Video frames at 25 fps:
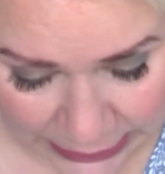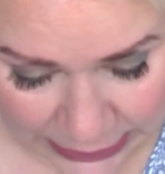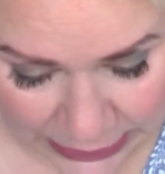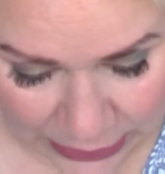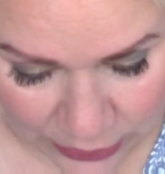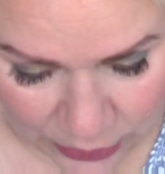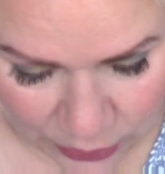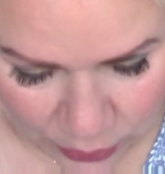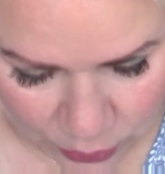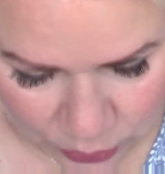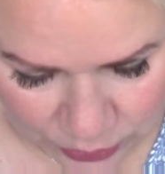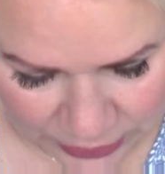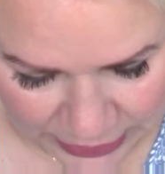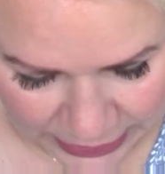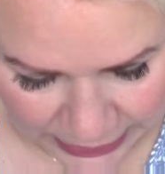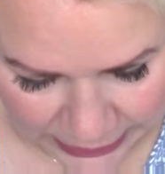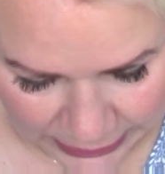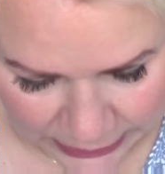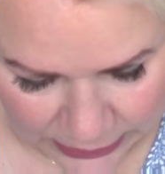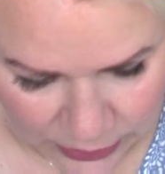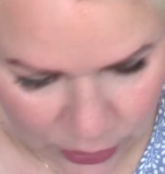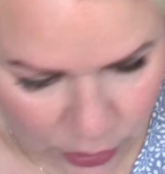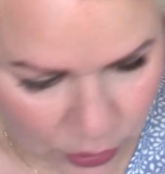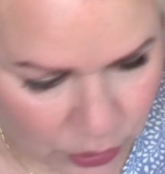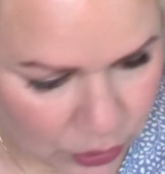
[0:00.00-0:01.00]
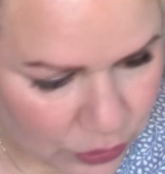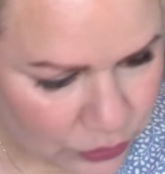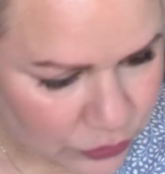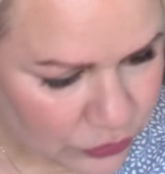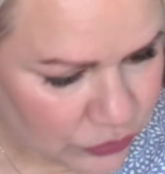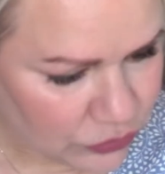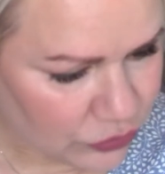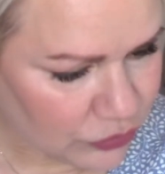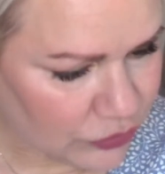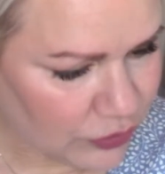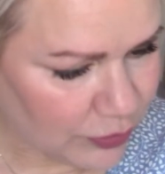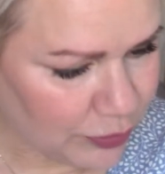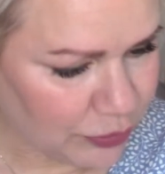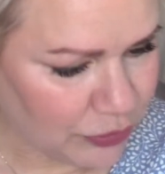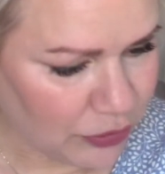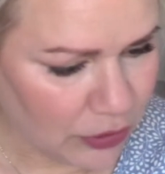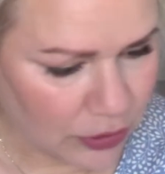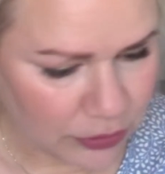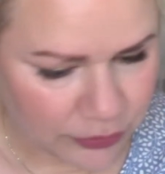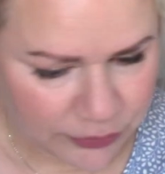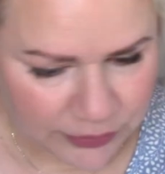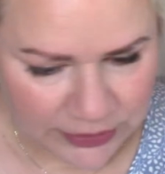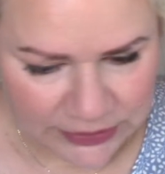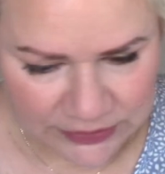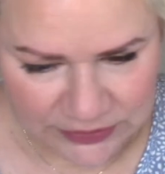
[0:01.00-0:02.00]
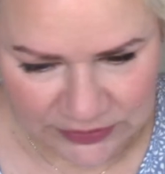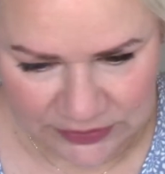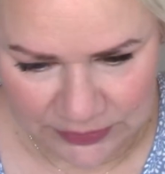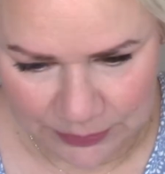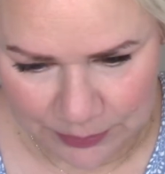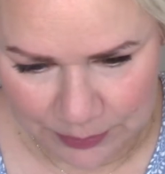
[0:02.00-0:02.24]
Okay, on to the progress